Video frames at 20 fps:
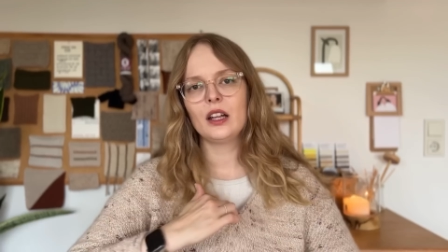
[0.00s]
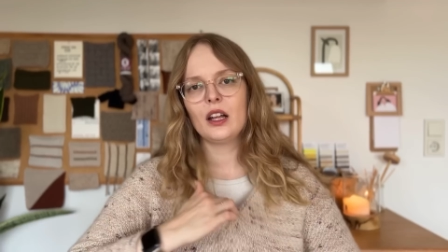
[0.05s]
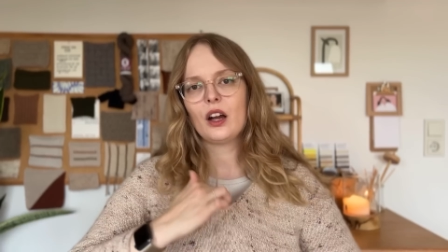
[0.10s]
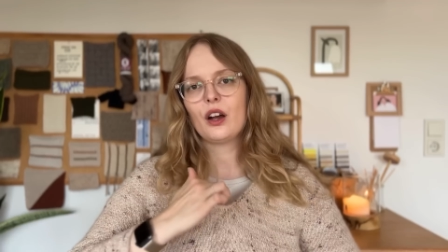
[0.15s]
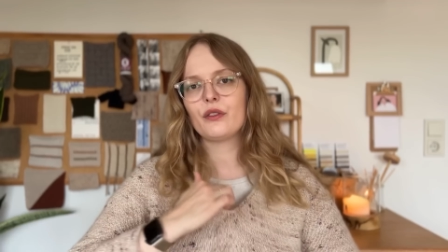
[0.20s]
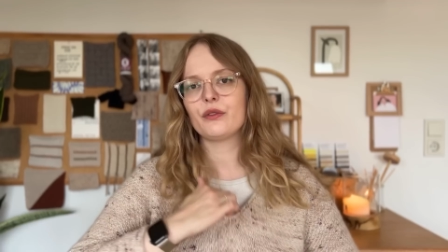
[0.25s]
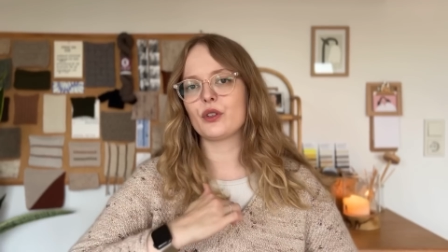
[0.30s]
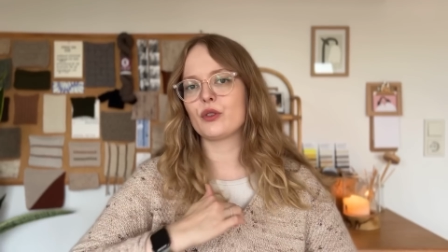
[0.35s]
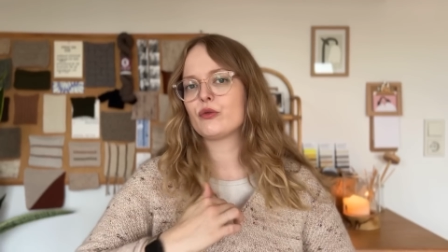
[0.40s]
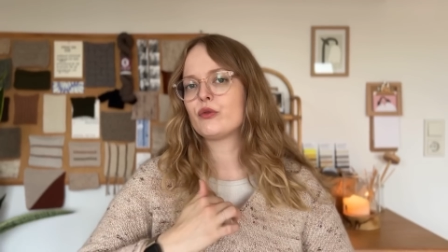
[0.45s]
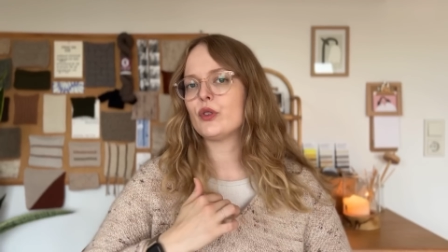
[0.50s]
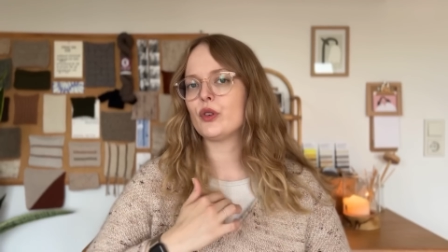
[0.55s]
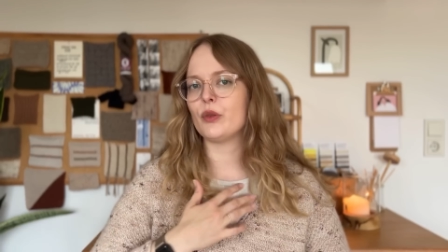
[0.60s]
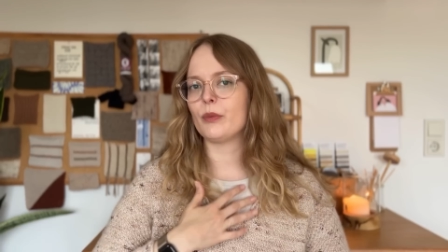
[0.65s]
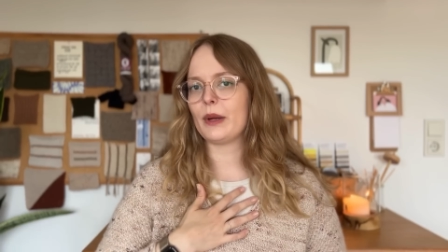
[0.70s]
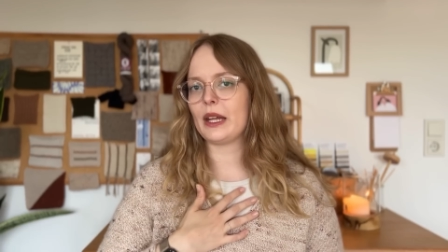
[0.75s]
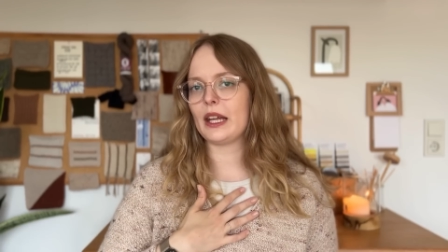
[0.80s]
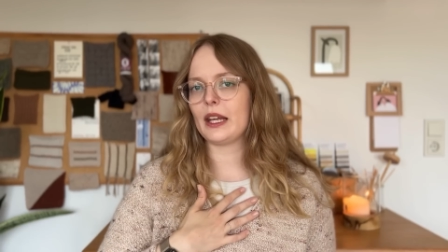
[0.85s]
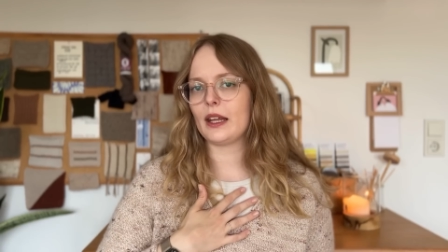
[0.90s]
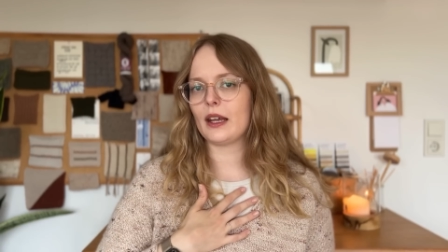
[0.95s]
of a
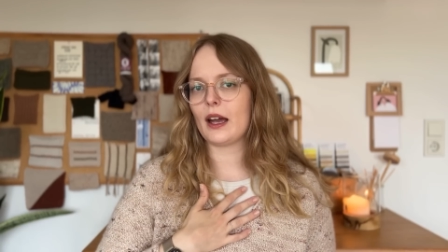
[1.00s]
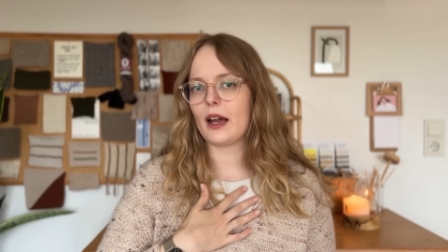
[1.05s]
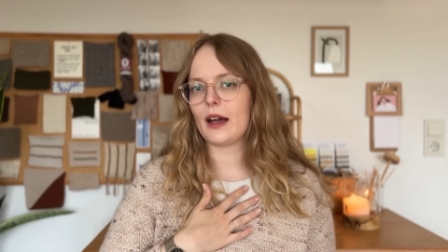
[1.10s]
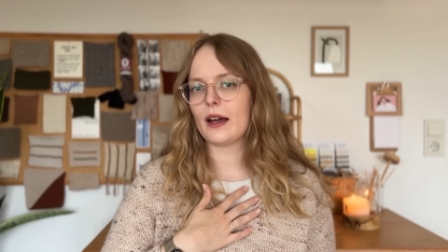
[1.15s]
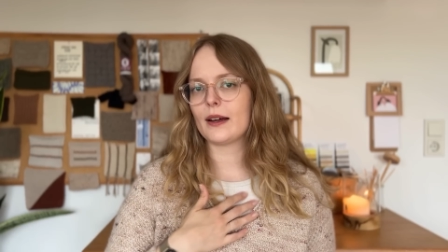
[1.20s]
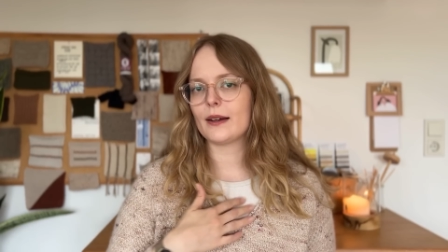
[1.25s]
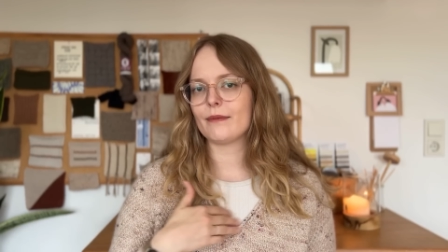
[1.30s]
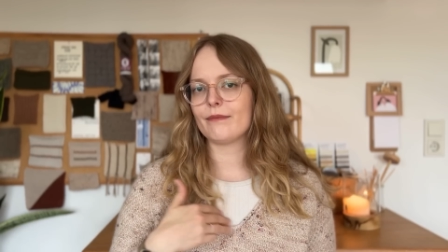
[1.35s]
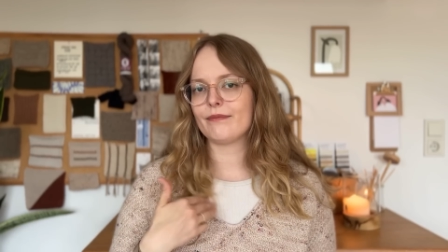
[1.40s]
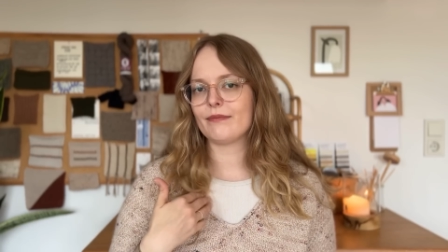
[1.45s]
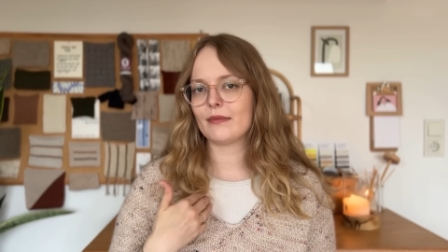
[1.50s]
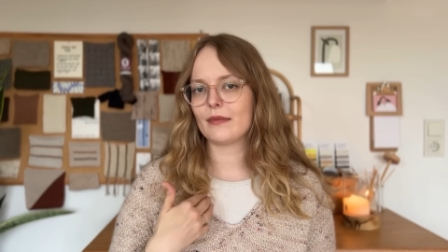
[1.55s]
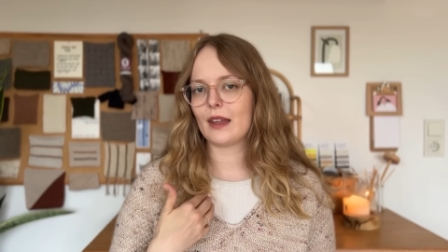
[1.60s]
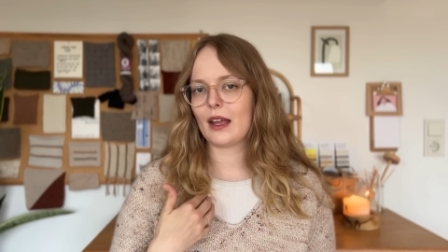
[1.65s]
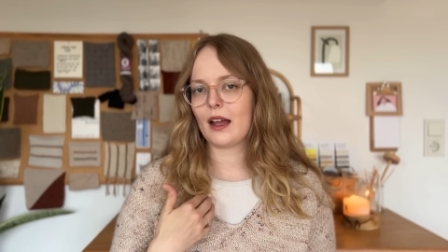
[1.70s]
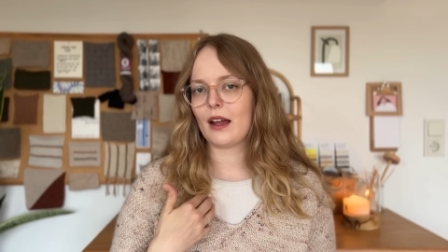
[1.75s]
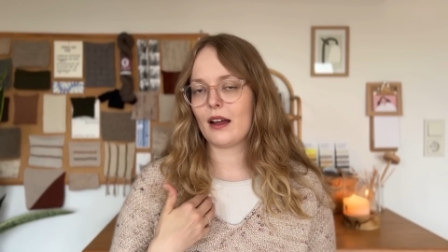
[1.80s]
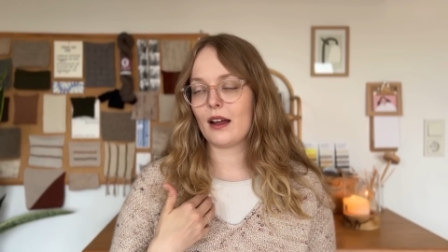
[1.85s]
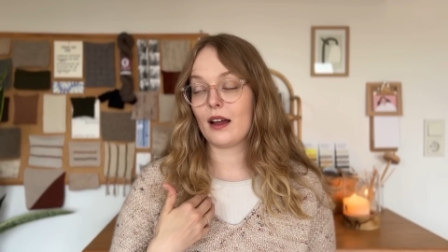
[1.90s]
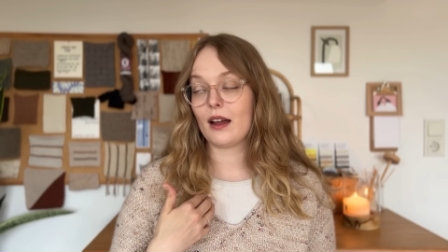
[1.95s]
roomy
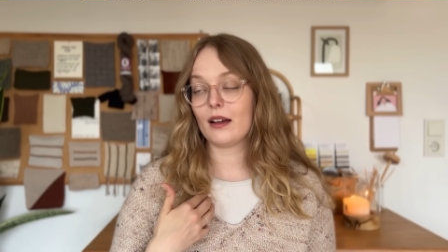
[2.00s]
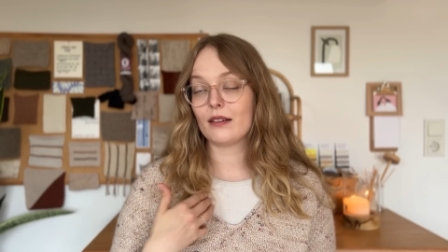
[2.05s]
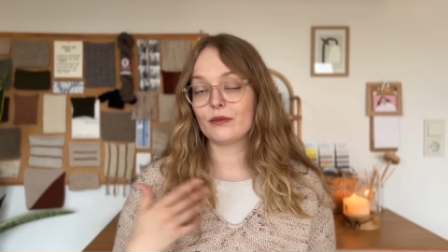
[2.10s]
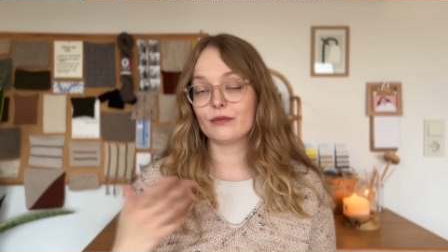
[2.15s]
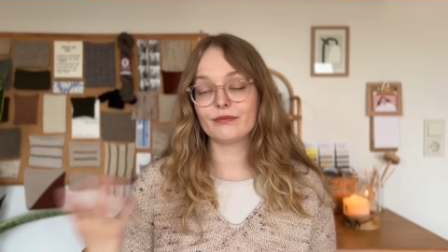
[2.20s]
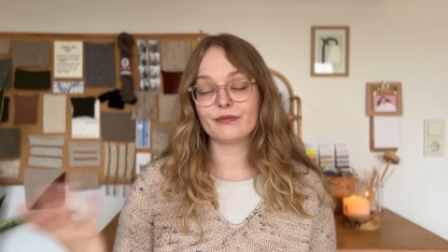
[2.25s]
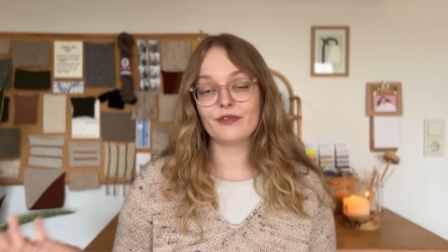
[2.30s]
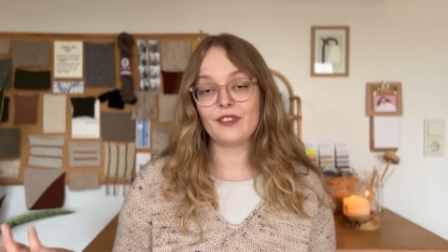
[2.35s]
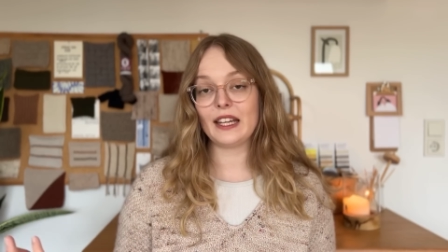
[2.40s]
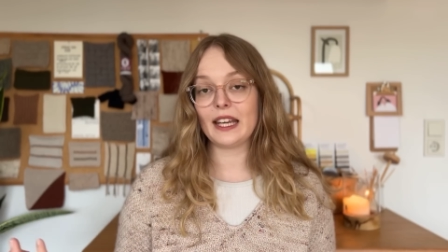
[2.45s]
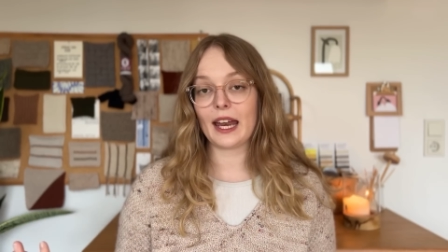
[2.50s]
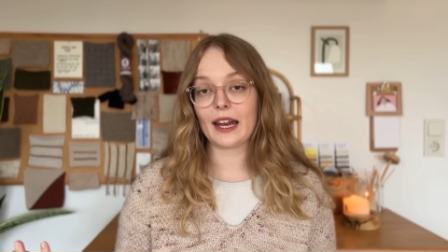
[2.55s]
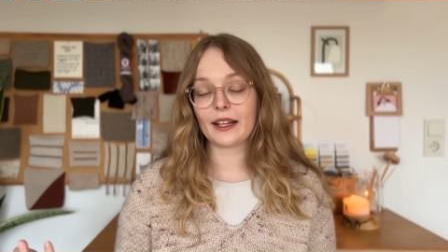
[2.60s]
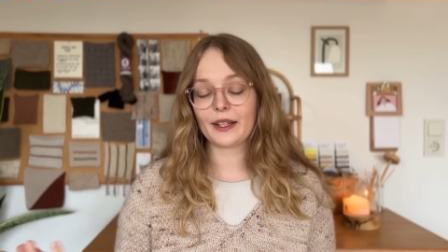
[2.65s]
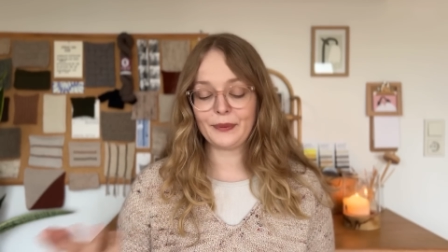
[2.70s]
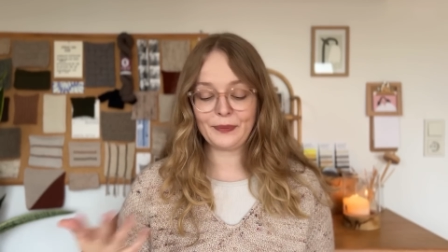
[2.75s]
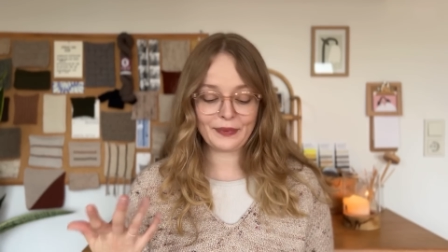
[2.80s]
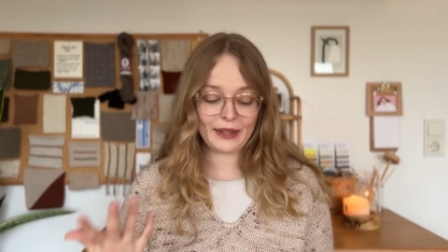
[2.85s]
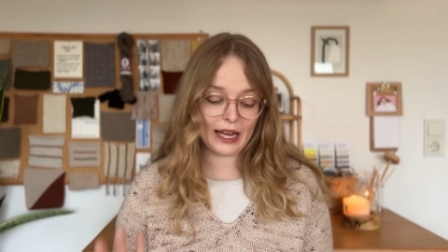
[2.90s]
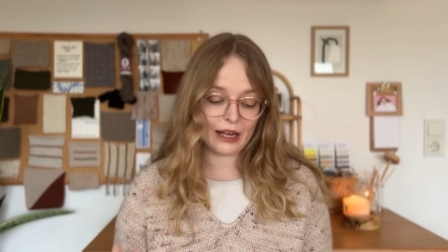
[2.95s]
v-neck.
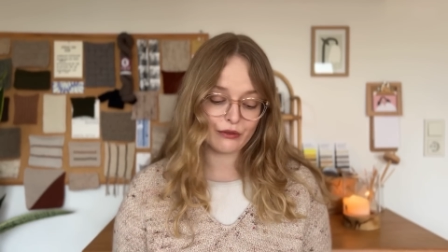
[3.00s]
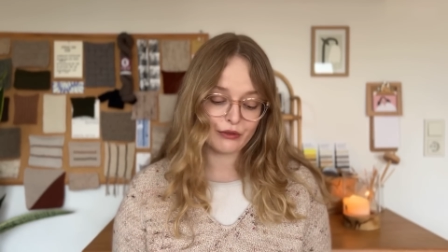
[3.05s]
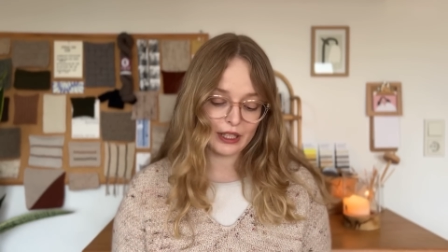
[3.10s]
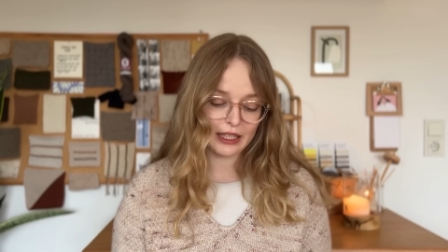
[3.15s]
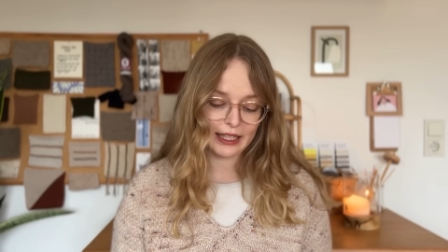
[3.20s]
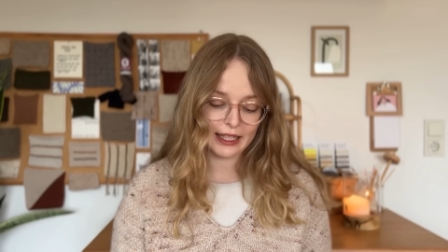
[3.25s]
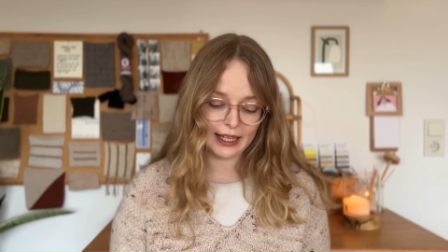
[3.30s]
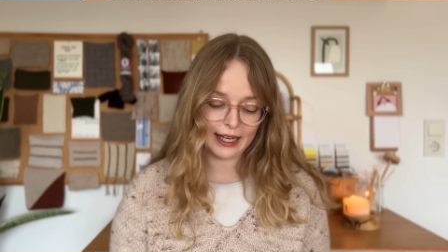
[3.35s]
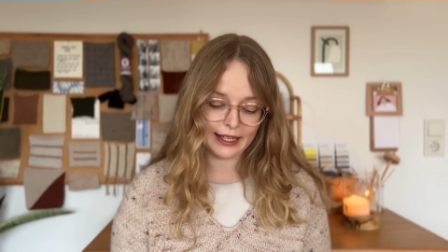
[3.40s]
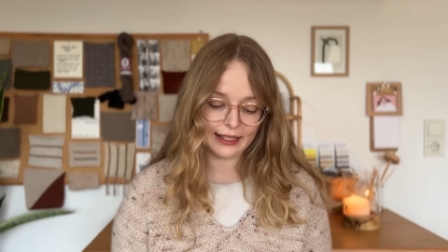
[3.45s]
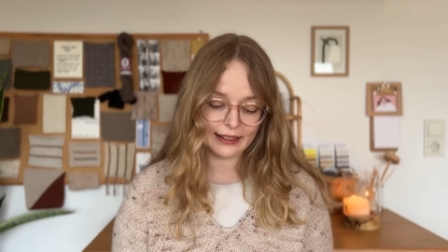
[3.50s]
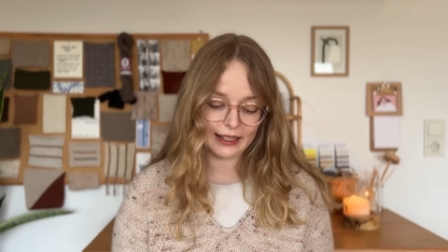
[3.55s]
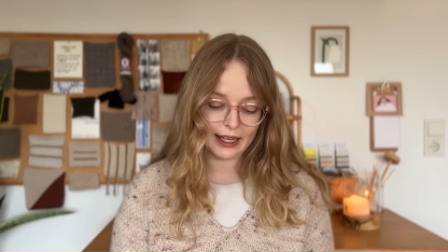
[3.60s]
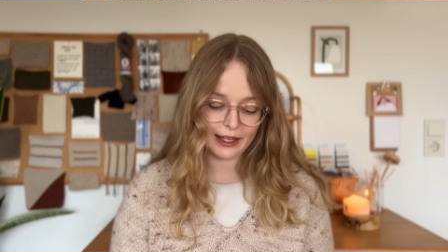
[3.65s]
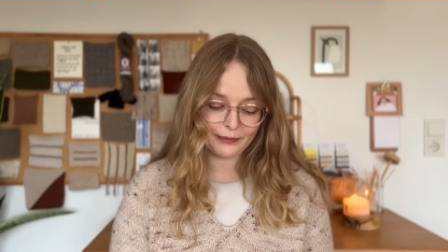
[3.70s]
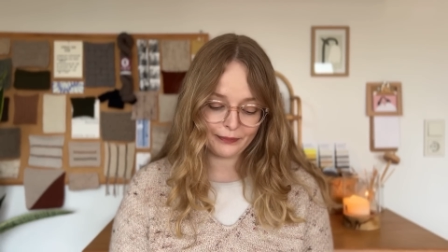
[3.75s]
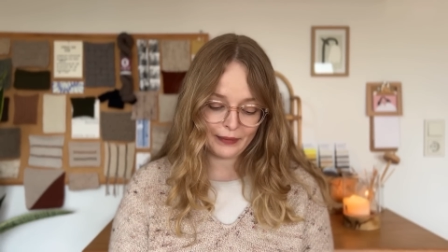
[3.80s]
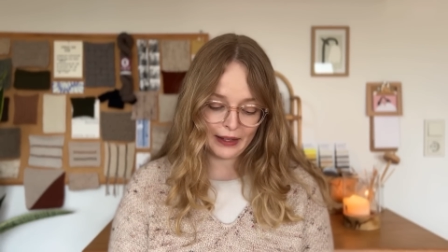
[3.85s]
I really like that.